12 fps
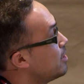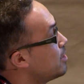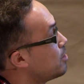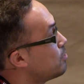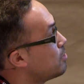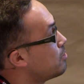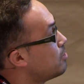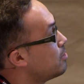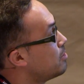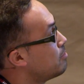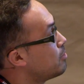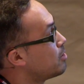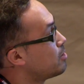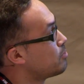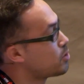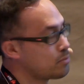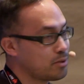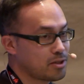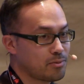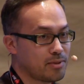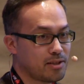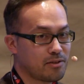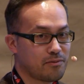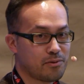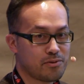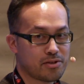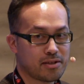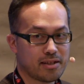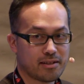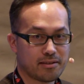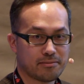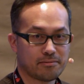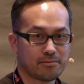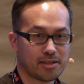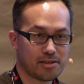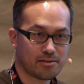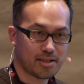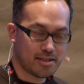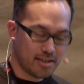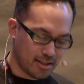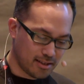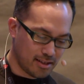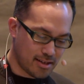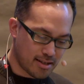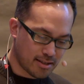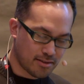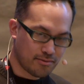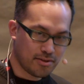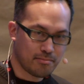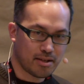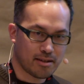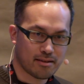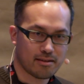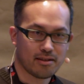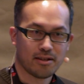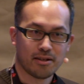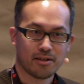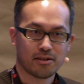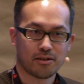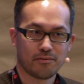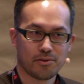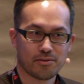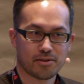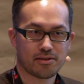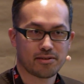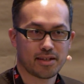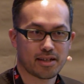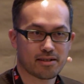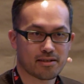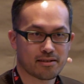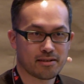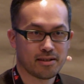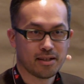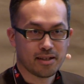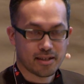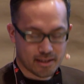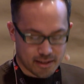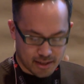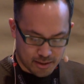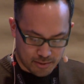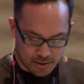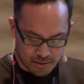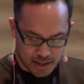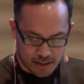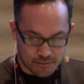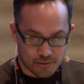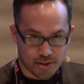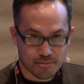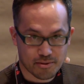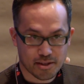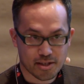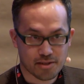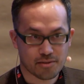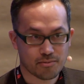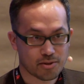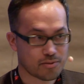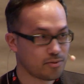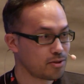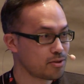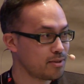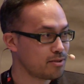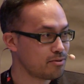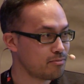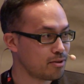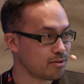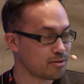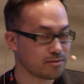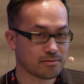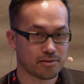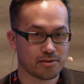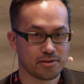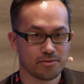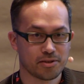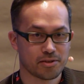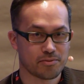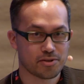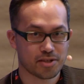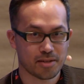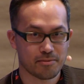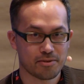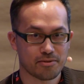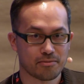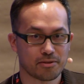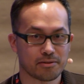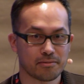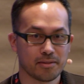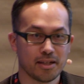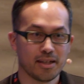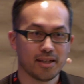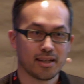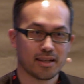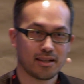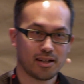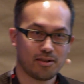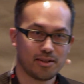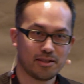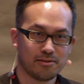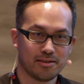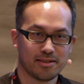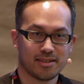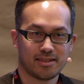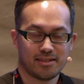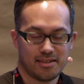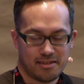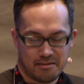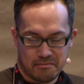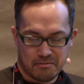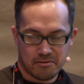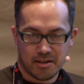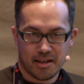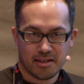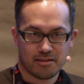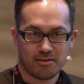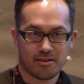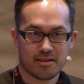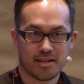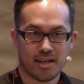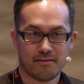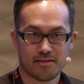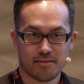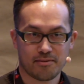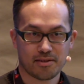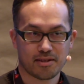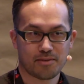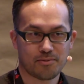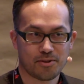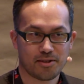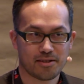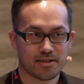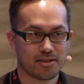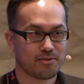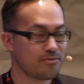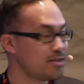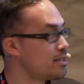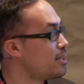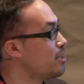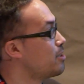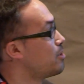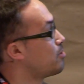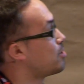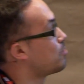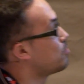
you want to learn a model which works well on future data, right? So I take the last 3 months of user interaction, and then I want to have a recommendation which works well tomorrow on the users which come in tomorrow. And how I do this, so as long as I have something that works, I don't really care how that